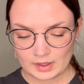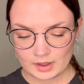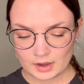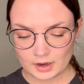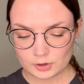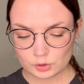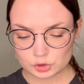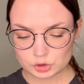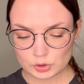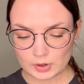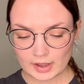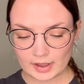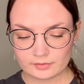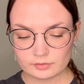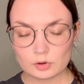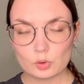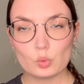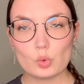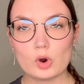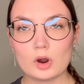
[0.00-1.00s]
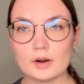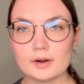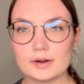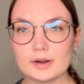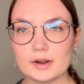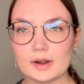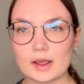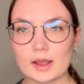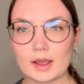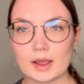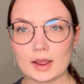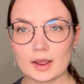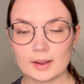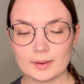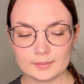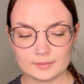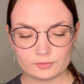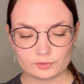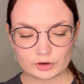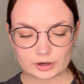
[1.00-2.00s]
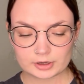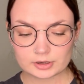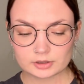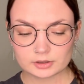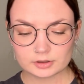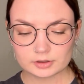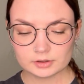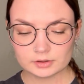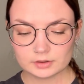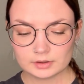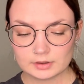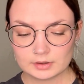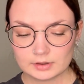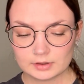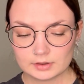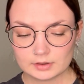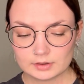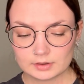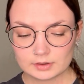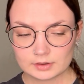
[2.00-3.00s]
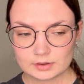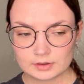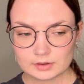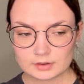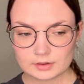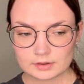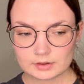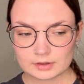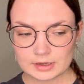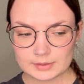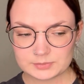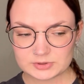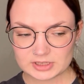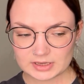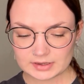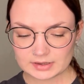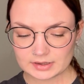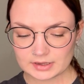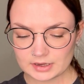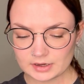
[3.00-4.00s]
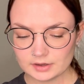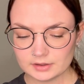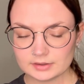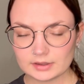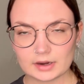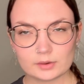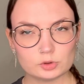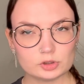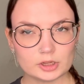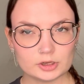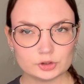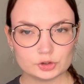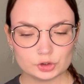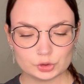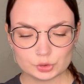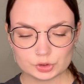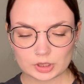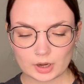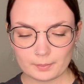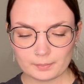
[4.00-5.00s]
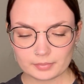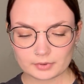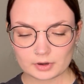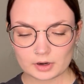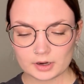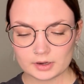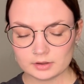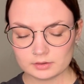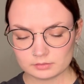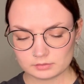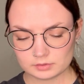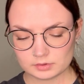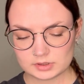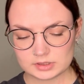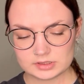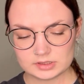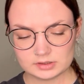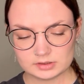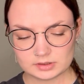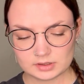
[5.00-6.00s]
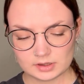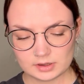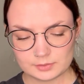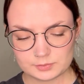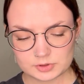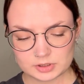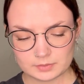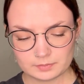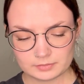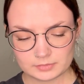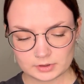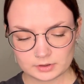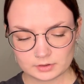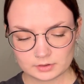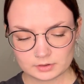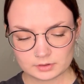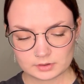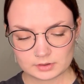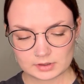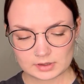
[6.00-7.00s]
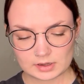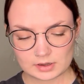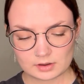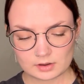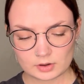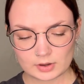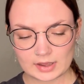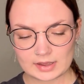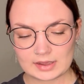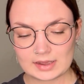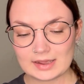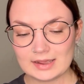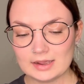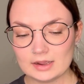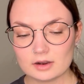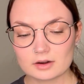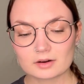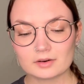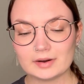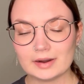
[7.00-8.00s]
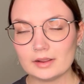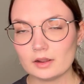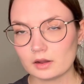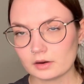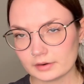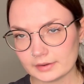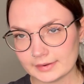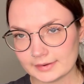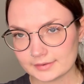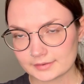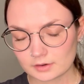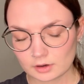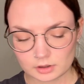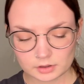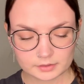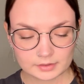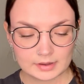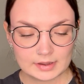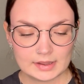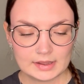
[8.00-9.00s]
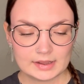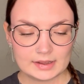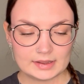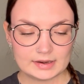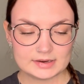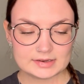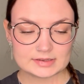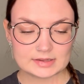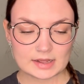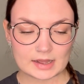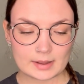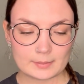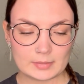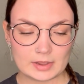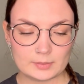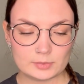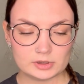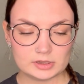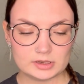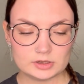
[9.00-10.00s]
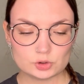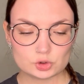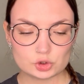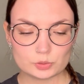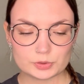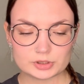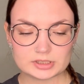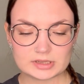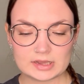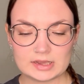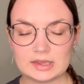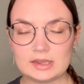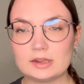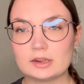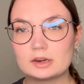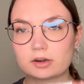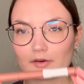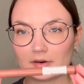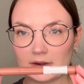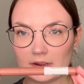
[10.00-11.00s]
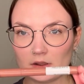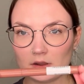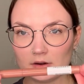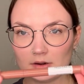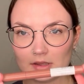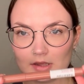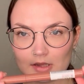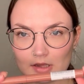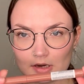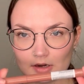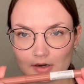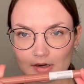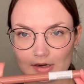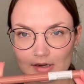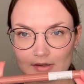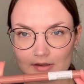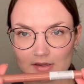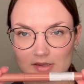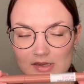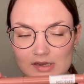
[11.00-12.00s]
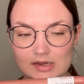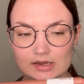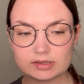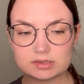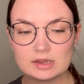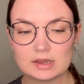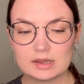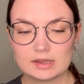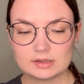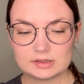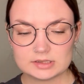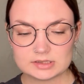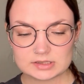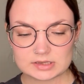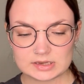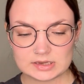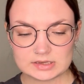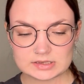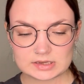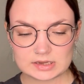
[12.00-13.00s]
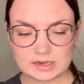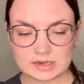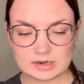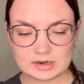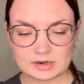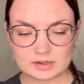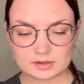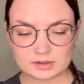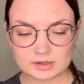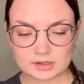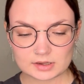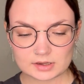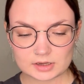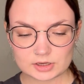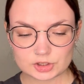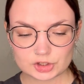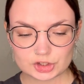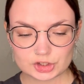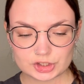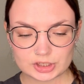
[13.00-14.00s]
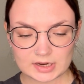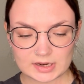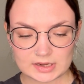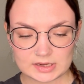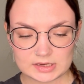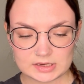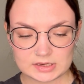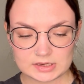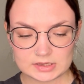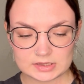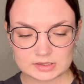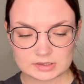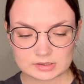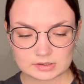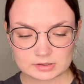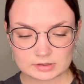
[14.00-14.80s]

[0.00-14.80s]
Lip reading: I also have one regular lipstick here that I would like to use up. Is it a lipstick? Okay, ink crayon it is called. It is the Maybelline Superstay ink crayon. Here it is. This is in the shade...